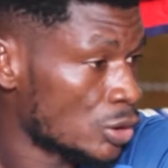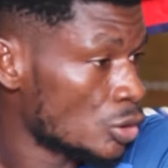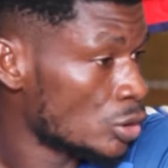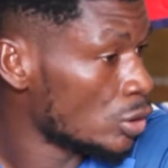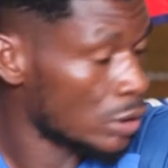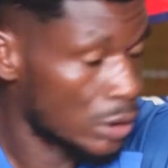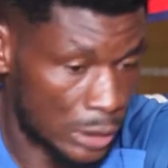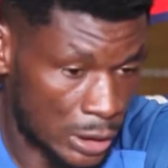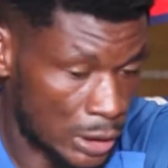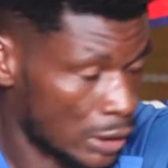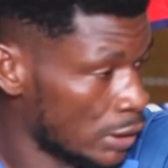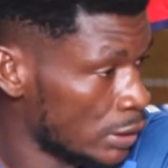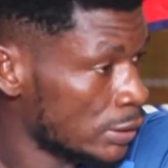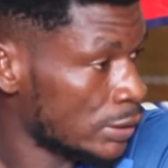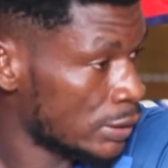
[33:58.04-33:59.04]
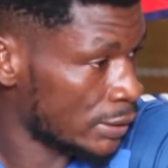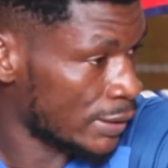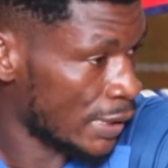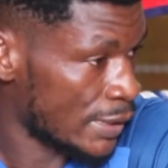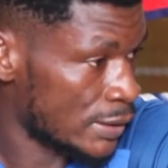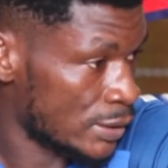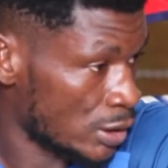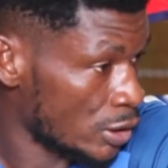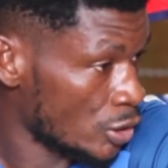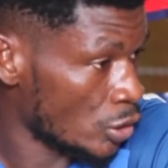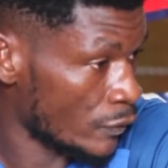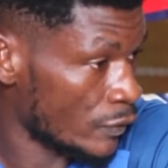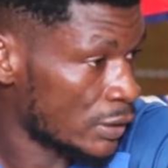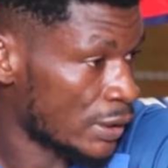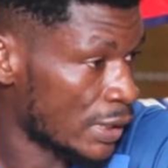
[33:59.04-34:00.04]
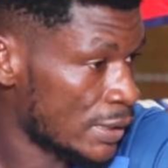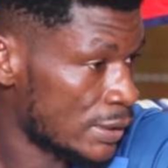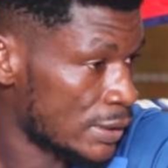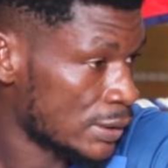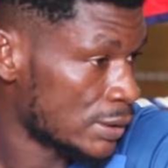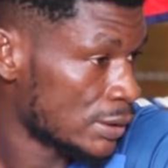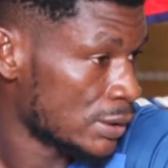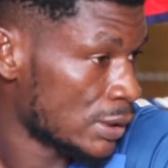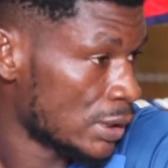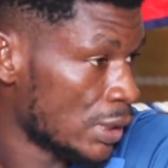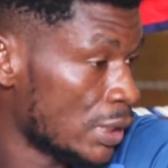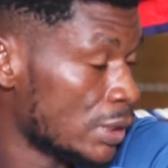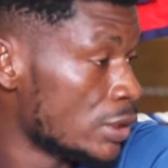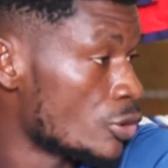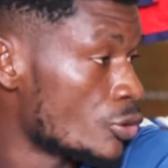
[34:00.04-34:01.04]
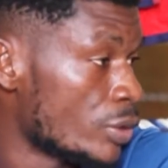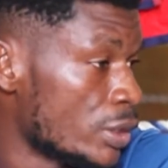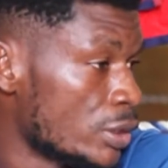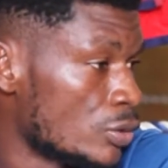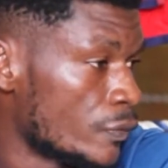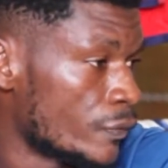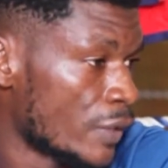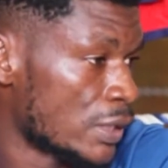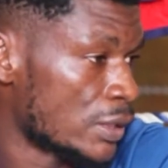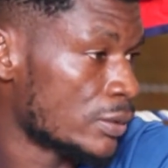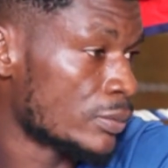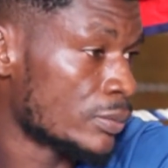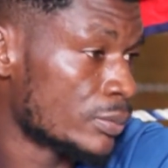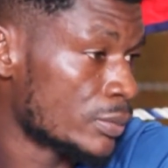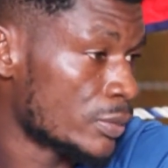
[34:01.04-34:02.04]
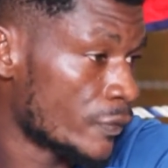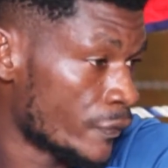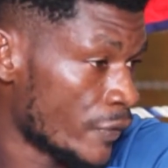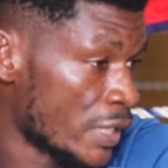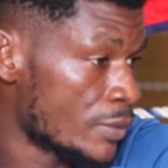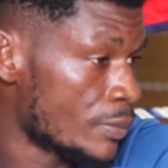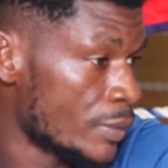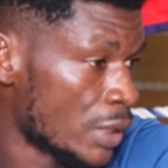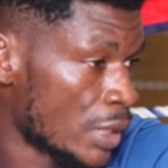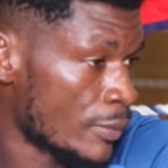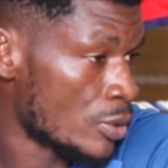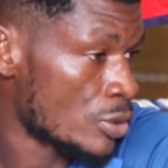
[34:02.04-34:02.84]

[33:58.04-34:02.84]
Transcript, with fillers: a title uh, the title any of the titles and is ready to fight me fight me i'm